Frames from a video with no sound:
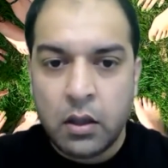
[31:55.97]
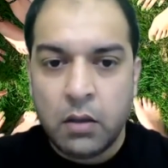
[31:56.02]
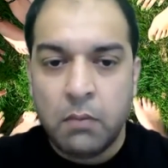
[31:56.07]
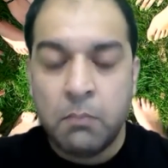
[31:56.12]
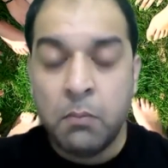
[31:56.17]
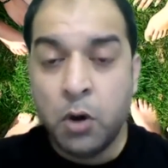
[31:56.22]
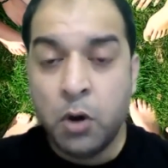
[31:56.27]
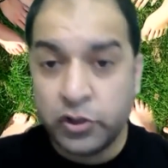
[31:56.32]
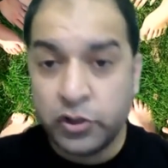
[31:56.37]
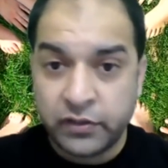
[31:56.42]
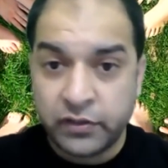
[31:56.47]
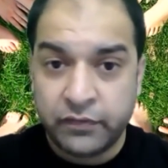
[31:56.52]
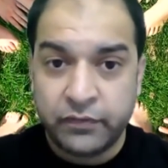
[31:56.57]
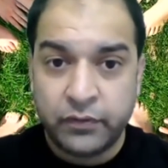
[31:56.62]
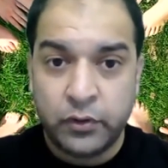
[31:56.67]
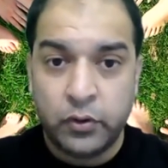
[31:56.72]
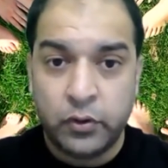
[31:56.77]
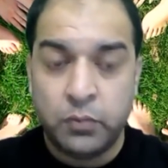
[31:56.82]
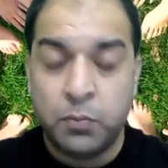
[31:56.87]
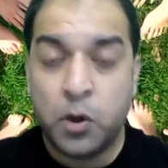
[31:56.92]
most
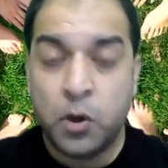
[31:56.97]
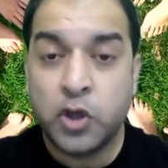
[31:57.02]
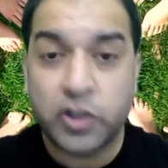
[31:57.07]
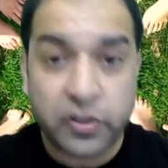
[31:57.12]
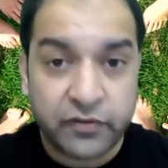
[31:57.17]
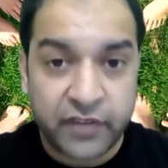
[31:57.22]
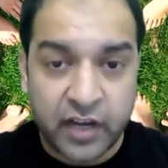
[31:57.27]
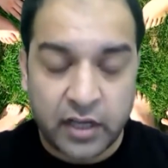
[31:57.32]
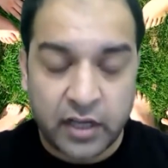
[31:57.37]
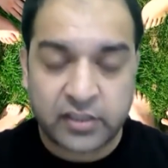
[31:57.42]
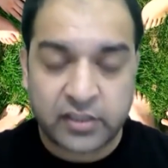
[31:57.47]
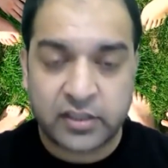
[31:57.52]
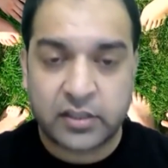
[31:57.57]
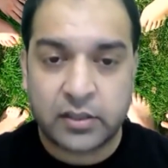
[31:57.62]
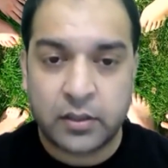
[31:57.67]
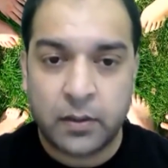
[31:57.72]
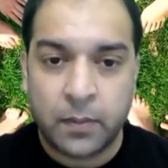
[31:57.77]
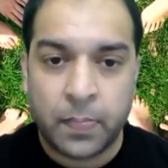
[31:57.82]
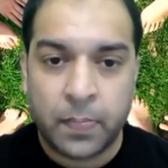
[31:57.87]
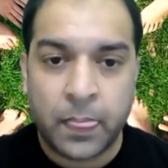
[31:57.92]
of
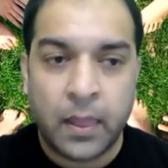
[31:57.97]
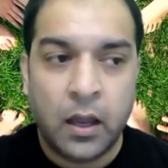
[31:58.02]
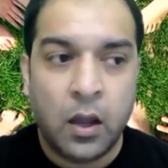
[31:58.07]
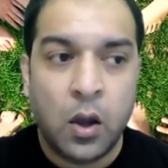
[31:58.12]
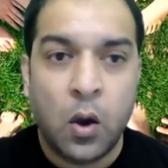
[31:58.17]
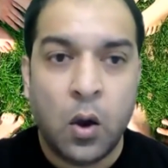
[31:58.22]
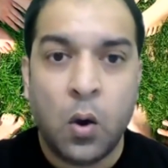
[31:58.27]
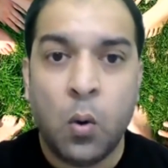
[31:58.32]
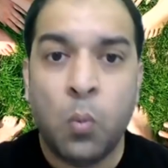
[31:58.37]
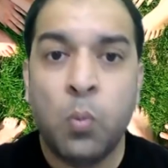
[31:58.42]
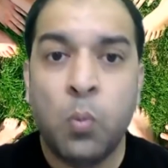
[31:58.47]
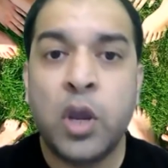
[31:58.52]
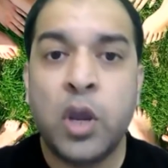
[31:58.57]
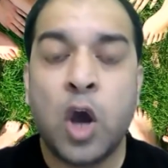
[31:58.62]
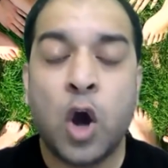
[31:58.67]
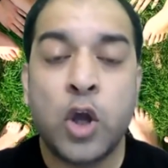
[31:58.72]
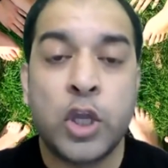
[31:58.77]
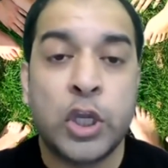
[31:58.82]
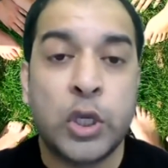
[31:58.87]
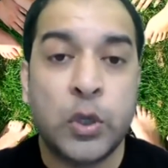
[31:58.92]
us, we
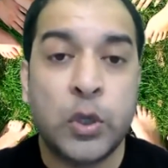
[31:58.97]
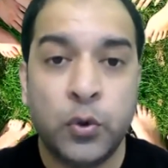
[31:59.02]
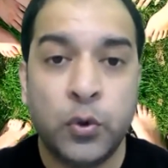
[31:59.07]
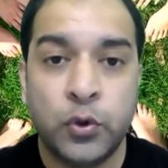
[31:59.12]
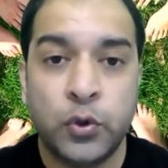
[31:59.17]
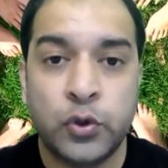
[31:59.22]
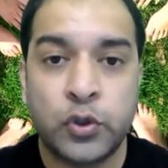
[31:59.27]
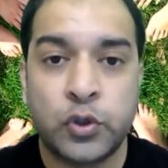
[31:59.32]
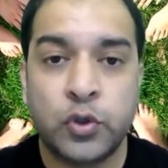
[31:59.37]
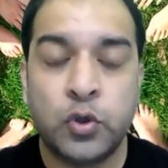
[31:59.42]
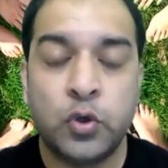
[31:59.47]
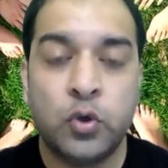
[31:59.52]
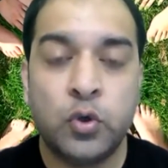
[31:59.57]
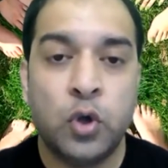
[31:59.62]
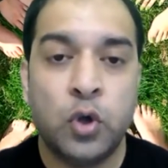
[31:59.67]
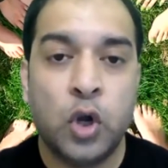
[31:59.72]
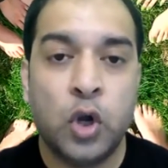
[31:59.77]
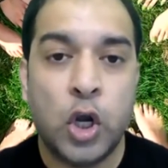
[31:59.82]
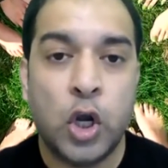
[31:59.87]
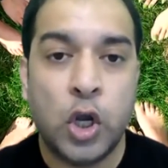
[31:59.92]
are used to
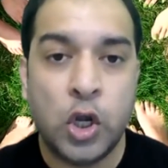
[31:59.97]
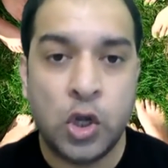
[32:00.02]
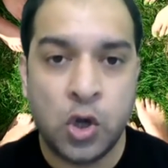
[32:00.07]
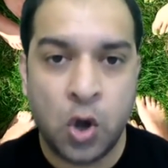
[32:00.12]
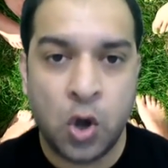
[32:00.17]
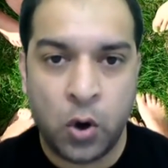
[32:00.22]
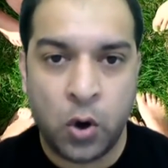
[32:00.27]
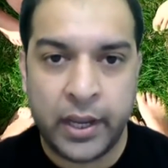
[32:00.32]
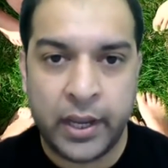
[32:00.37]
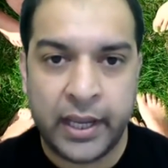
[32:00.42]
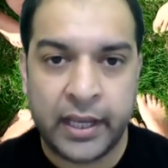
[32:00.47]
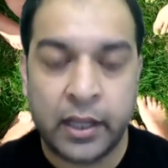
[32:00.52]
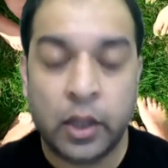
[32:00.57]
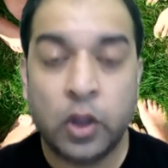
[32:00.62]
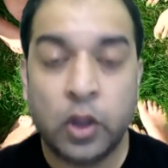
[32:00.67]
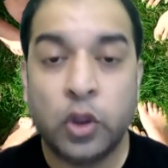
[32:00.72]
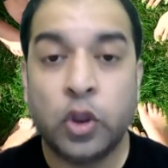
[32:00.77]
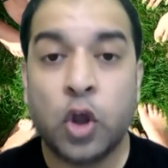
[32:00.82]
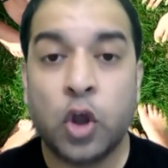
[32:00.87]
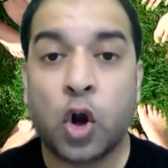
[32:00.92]
knowing
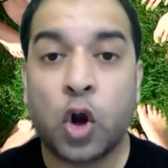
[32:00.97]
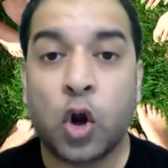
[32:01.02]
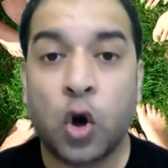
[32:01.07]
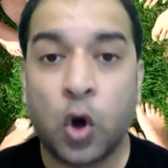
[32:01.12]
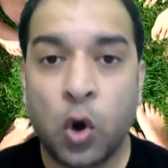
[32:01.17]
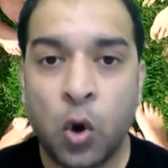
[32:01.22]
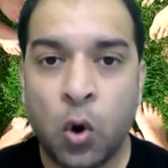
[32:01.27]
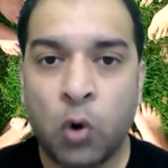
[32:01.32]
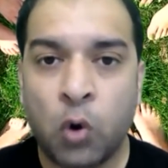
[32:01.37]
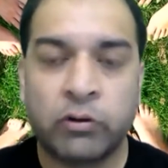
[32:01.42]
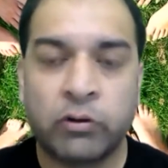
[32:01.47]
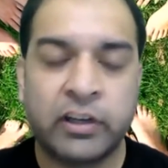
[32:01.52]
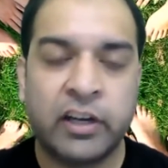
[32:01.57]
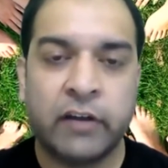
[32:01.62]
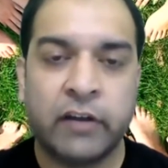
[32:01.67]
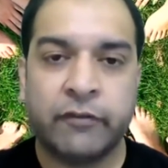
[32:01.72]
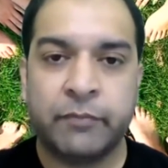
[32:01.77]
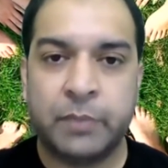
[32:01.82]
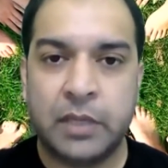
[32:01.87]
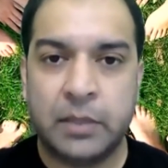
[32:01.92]
the glory
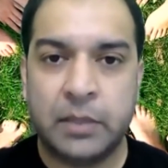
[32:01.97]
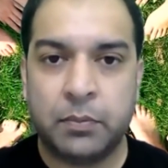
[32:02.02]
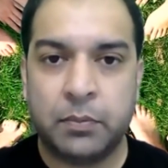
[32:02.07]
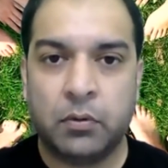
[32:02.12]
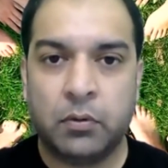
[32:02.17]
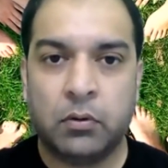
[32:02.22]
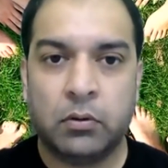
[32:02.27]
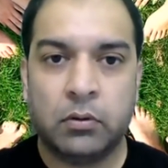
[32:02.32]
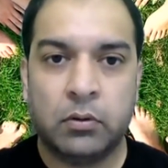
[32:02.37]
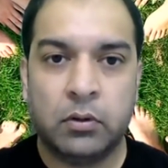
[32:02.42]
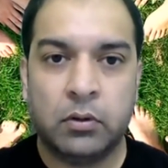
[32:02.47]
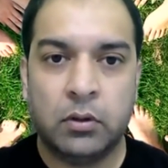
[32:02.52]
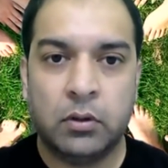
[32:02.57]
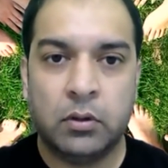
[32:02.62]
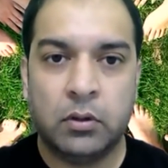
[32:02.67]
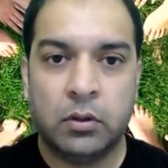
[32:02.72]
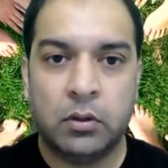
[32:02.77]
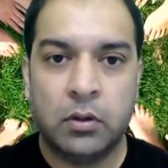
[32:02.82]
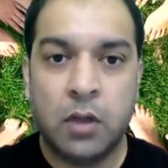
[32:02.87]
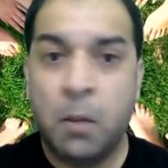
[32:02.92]
of people.
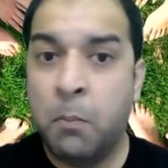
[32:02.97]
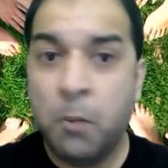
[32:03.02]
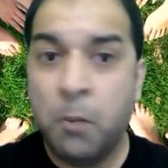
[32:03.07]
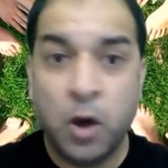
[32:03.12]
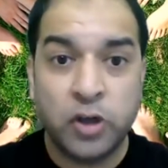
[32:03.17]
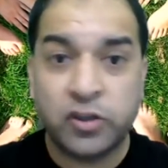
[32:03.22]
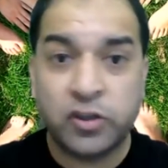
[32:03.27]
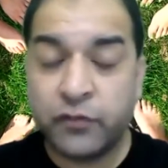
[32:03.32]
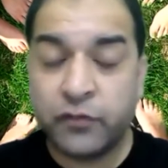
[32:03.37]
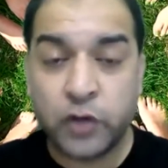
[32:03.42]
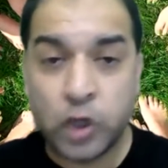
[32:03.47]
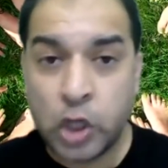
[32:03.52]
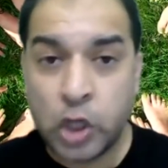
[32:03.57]
Most of you